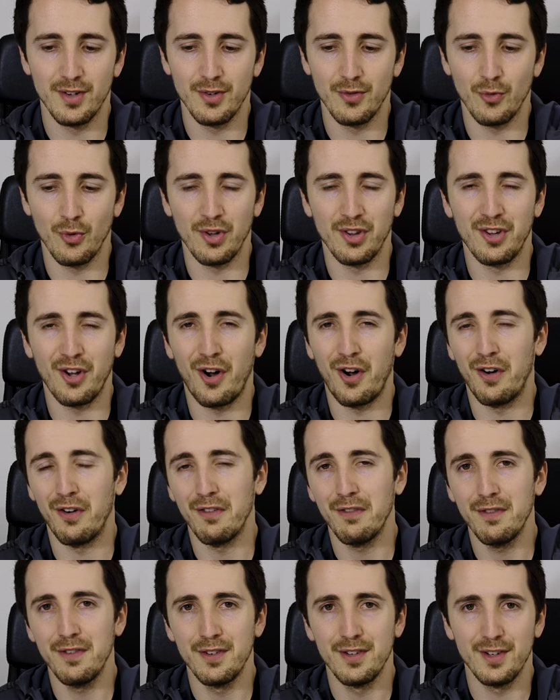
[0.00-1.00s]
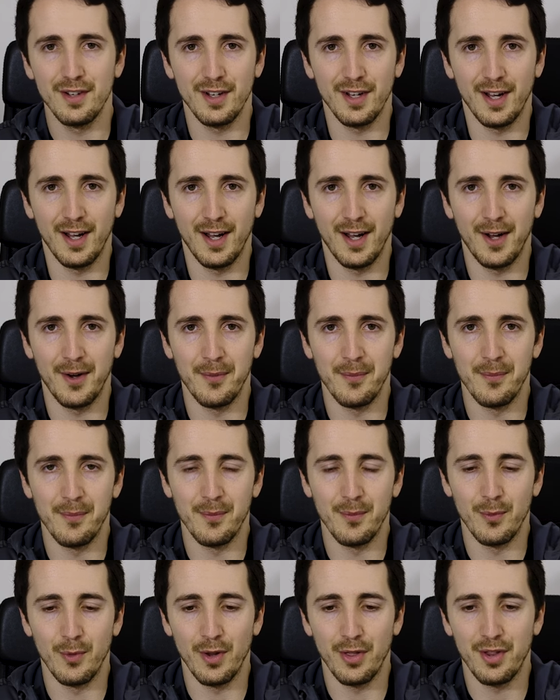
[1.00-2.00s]
resolve
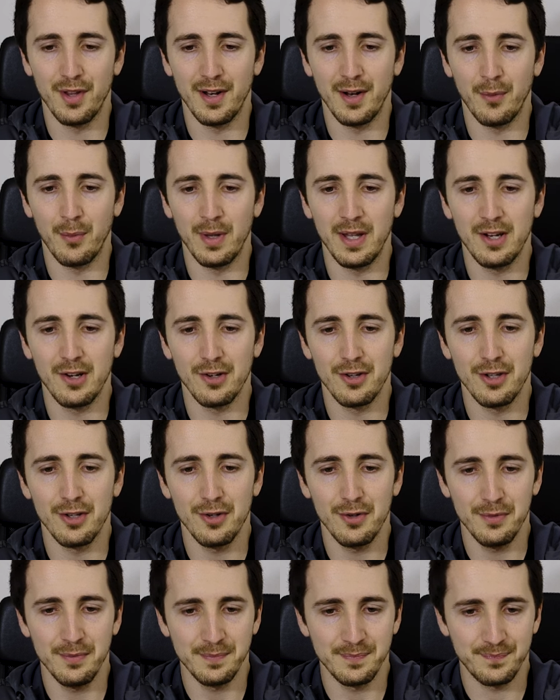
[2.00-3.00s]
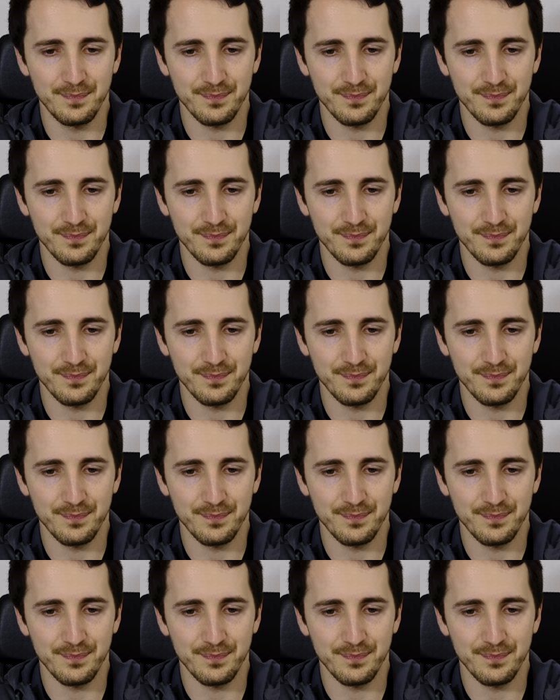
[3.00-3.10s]
within a week or two.